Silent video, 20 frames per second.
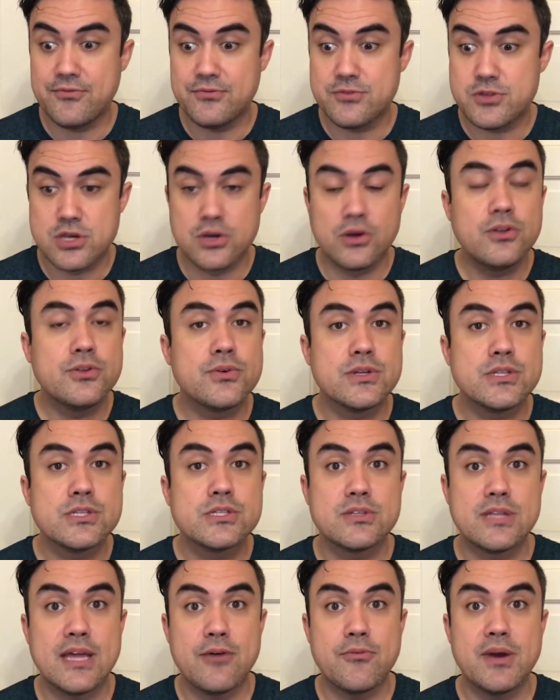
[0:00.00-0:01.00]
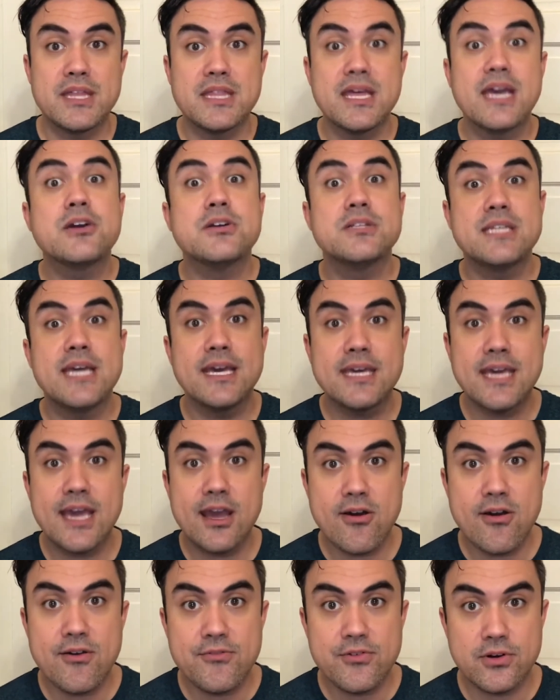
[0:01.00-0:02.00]
children so that way they could take
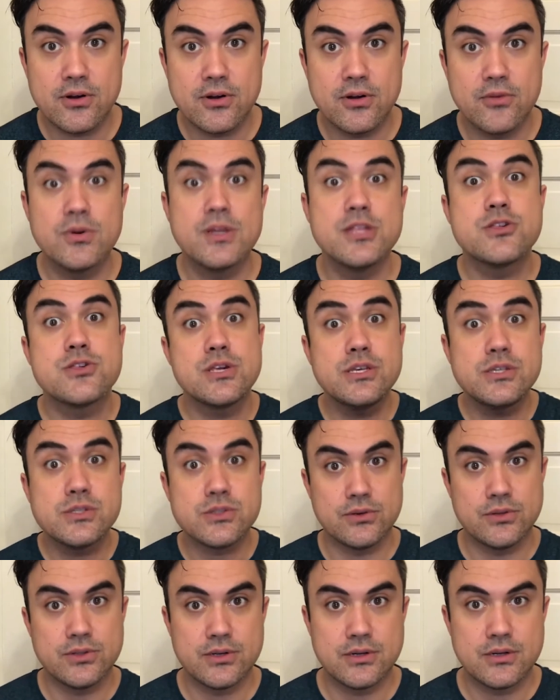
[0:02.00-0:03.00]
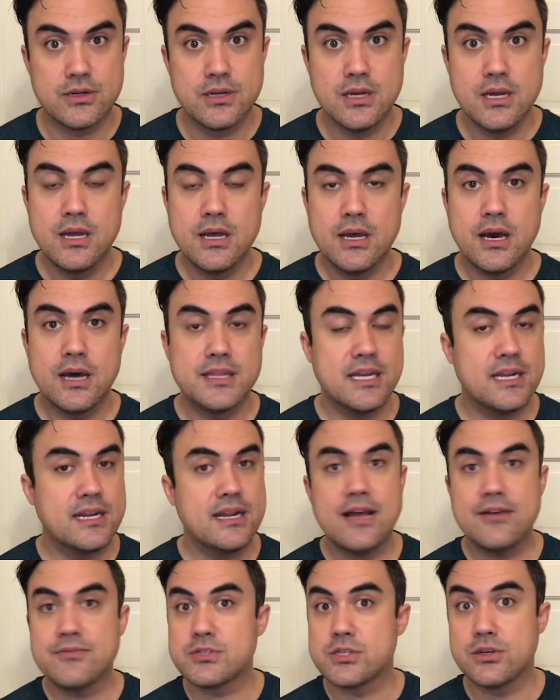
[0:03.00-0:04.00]
care of her when she's older. They
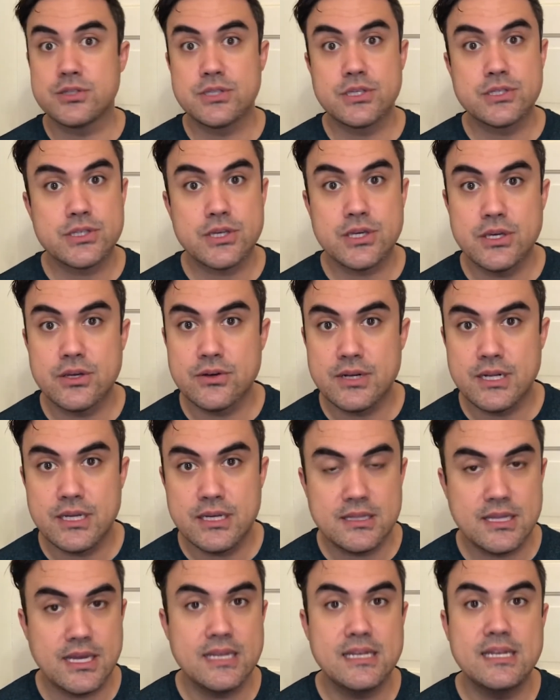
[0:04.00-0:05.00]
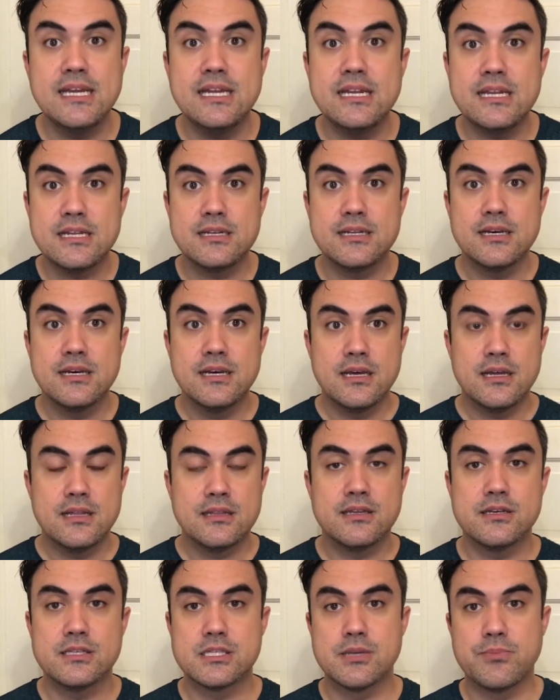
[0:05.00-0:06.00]
didn't have social security. They needed
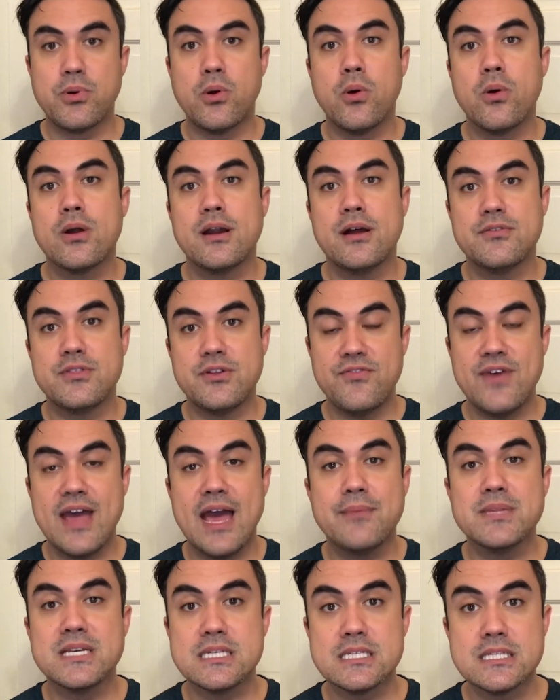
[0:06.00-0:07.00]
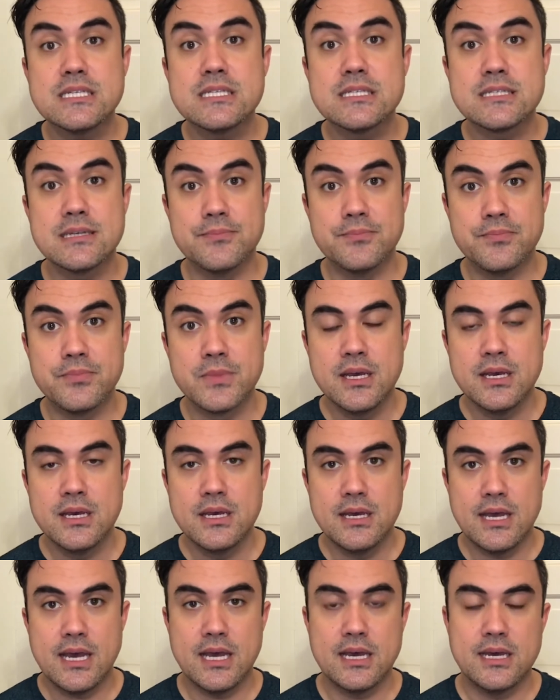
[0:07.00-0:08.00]
the support of the family system.
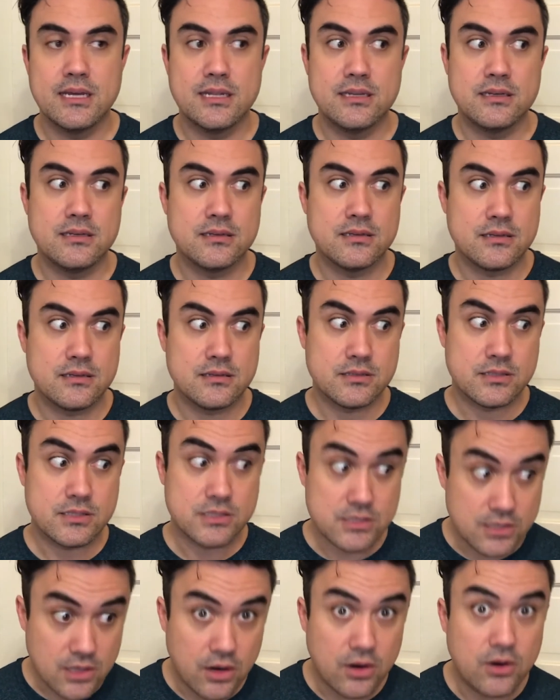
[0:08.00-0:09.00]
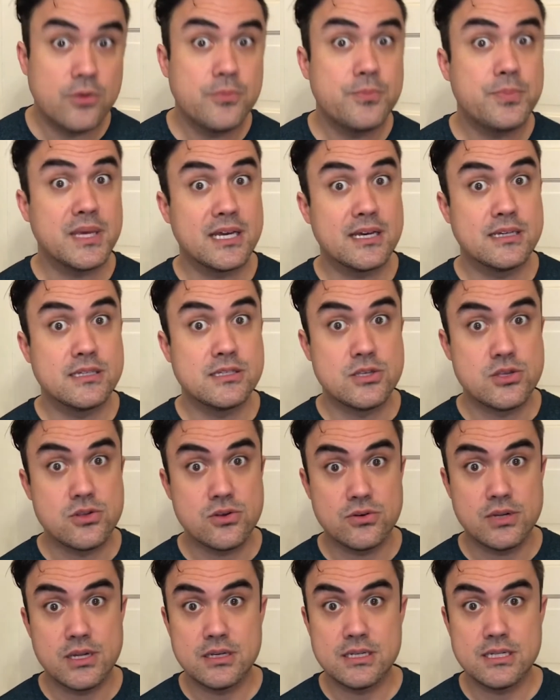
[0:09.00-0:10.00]
And so, because
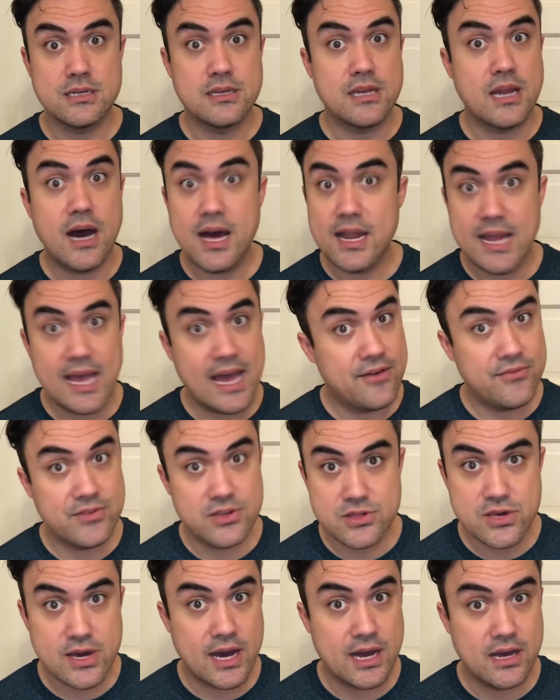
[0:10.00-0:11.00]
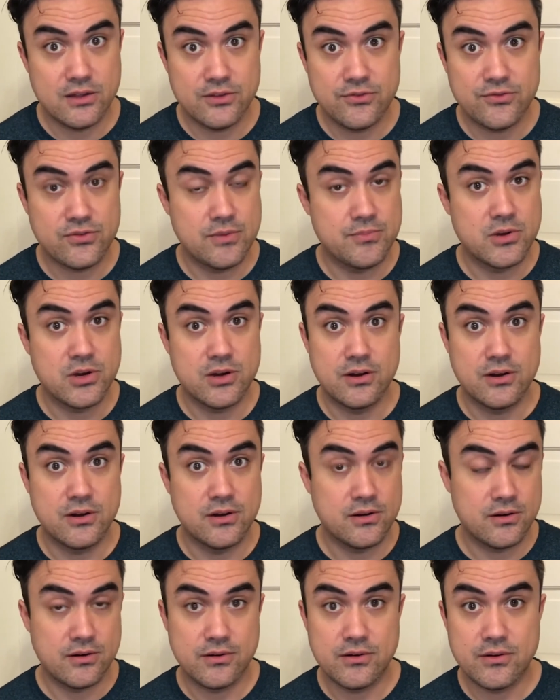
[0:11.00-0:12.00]
Judah did not have a child from
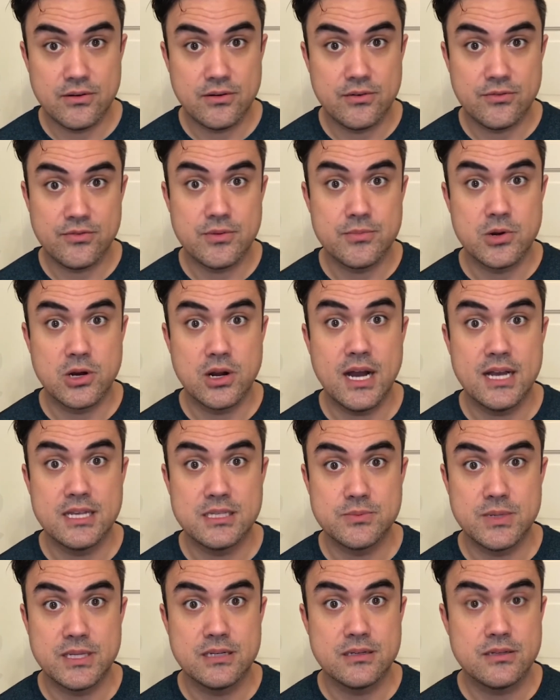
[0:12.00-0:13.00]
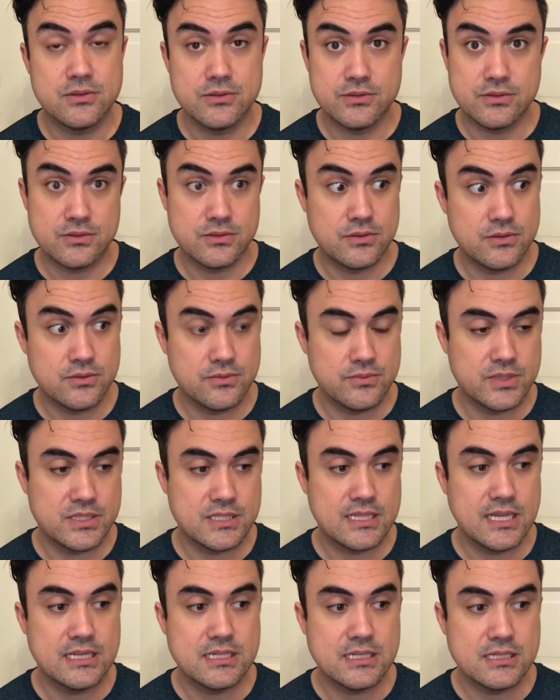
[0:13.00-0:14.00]
her husband, who was
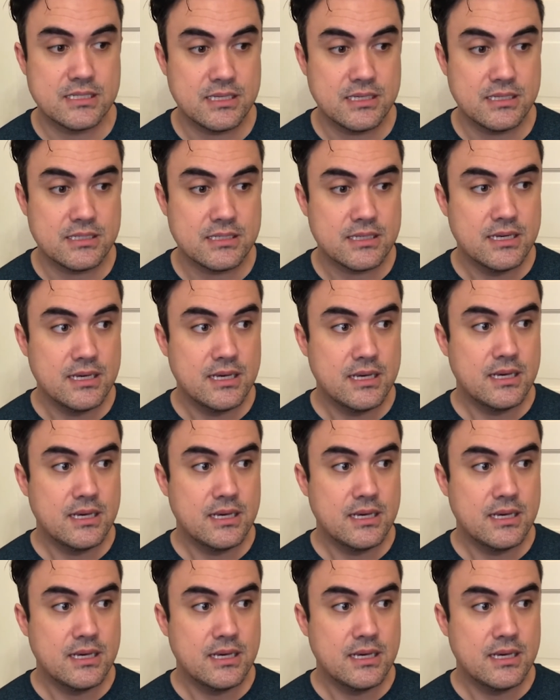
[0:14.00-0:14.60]
then deceased,